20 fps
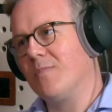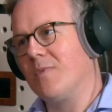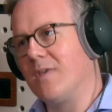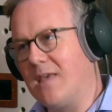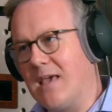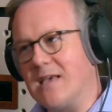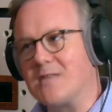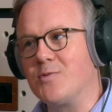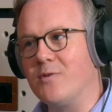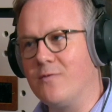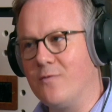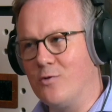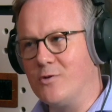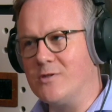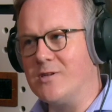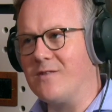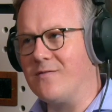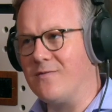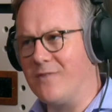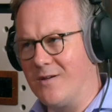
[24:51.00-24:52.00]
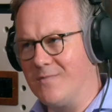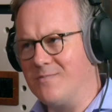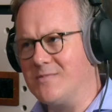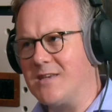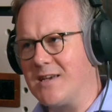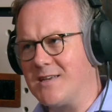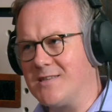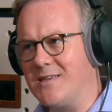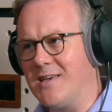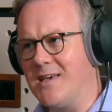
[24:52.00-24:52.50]
yes, we fought it for
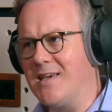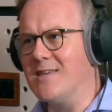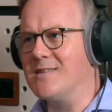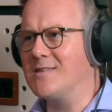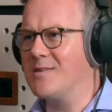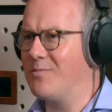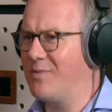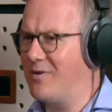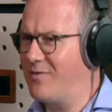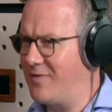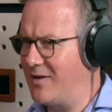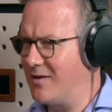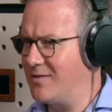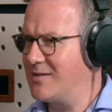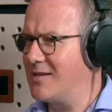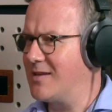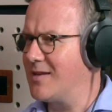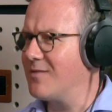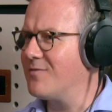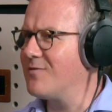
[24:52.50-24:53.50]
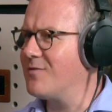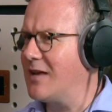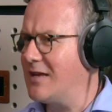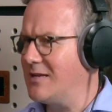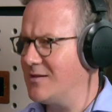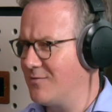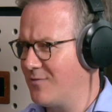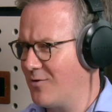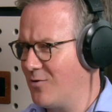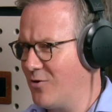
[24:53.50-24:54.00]
6 years and we fielded a
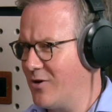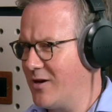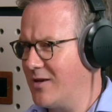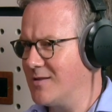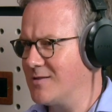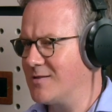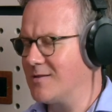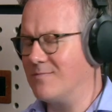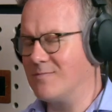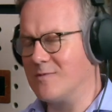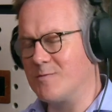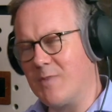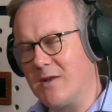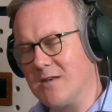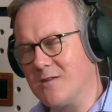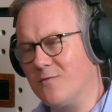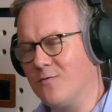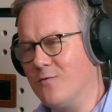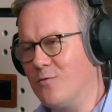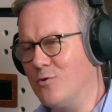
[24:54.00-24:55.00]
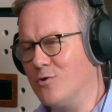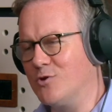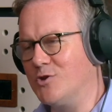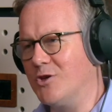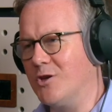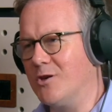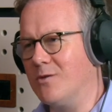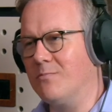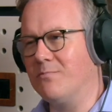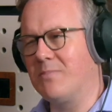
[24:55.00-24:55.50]
fleet of lawyers and spent a
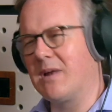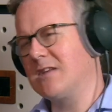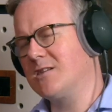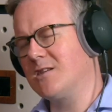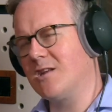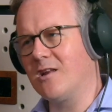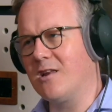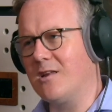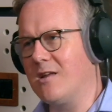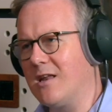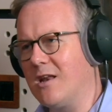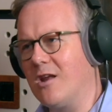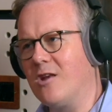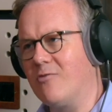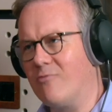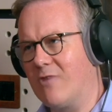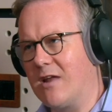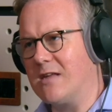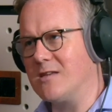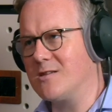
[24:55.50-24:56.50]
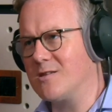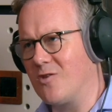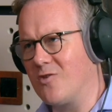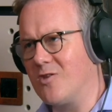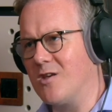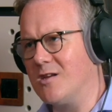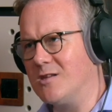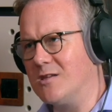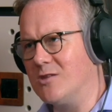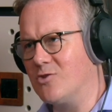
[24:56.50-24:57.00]
fortune, but actually it only relates to
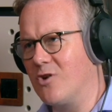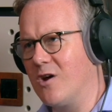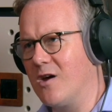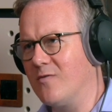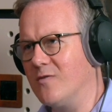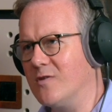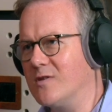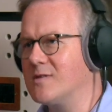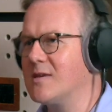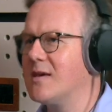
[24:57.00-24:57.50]
30 drivers.